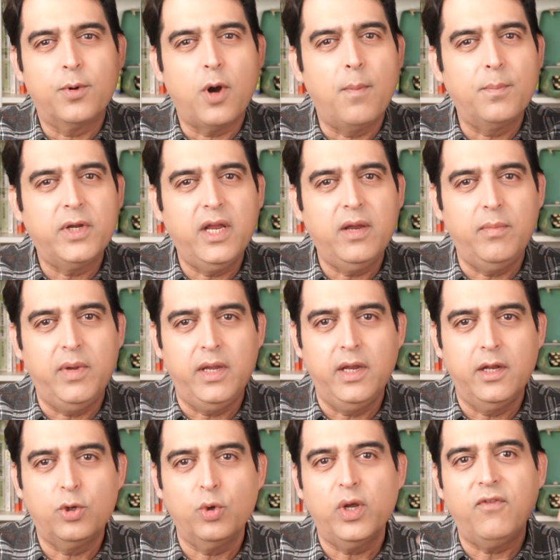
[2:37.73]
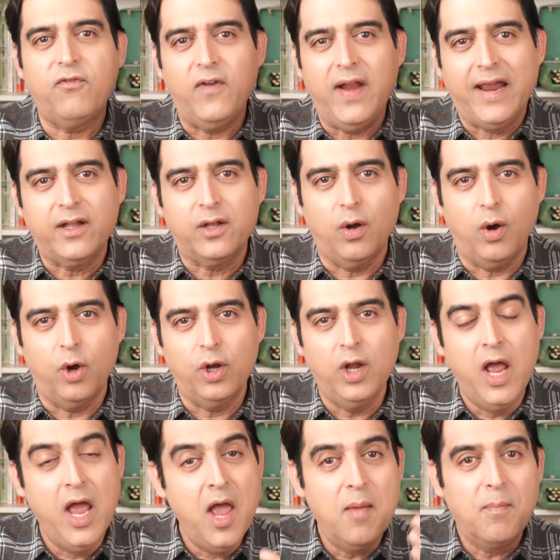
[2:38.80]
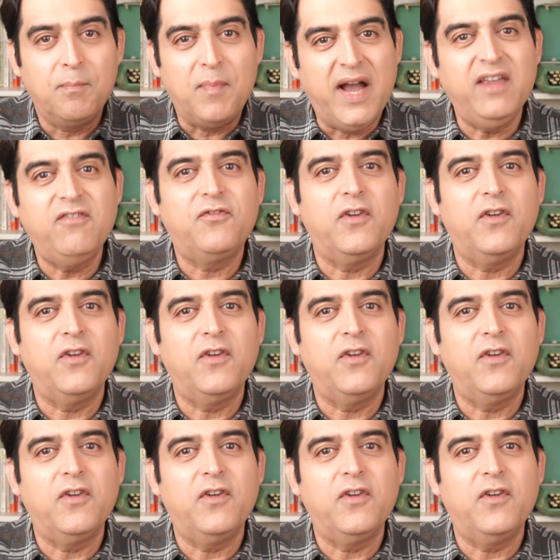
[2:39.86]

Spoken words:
prompting me to reflect on my